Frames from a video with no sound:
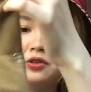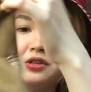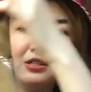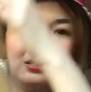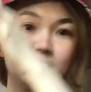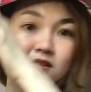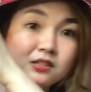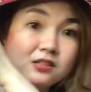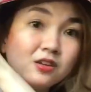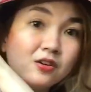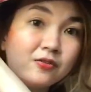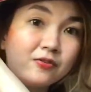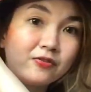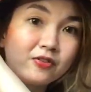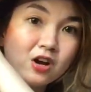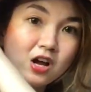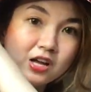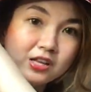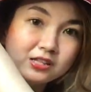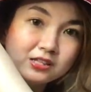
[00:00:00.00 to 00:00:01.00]
So this is the
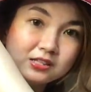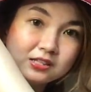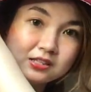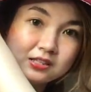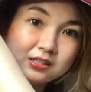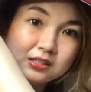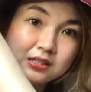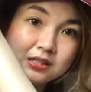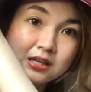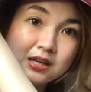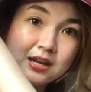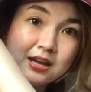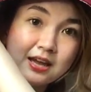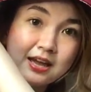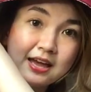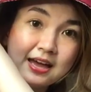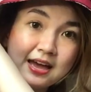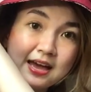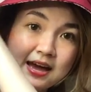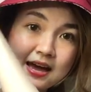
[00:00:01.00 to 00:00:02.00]
front,
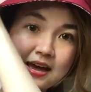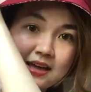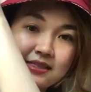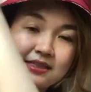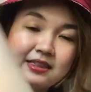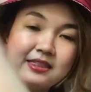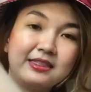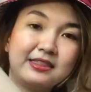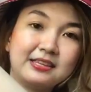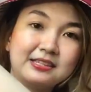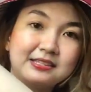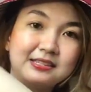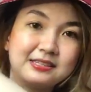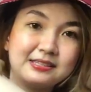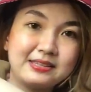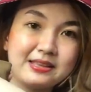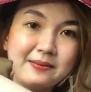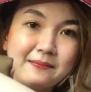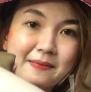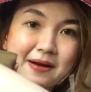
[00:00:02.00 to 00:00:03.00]
and then this
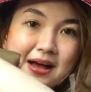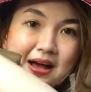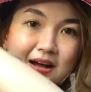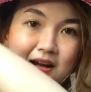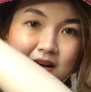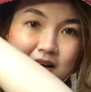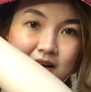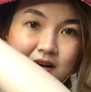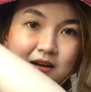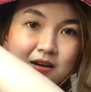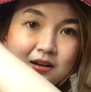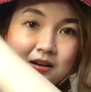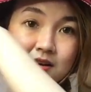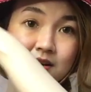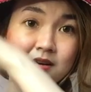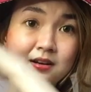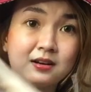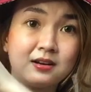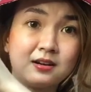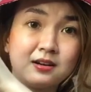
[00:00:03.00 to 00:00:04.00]
is the
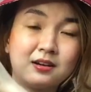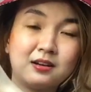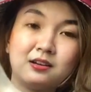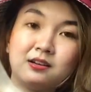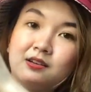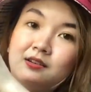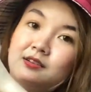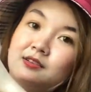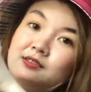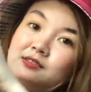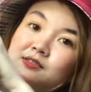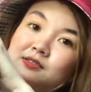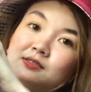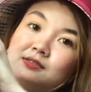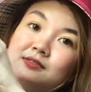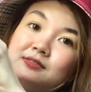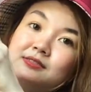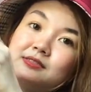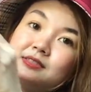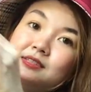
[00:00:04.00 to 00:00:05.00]
back.
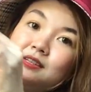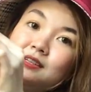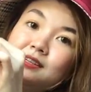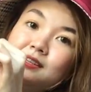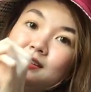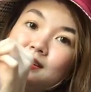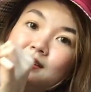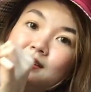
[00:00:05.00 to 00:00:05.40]
So see,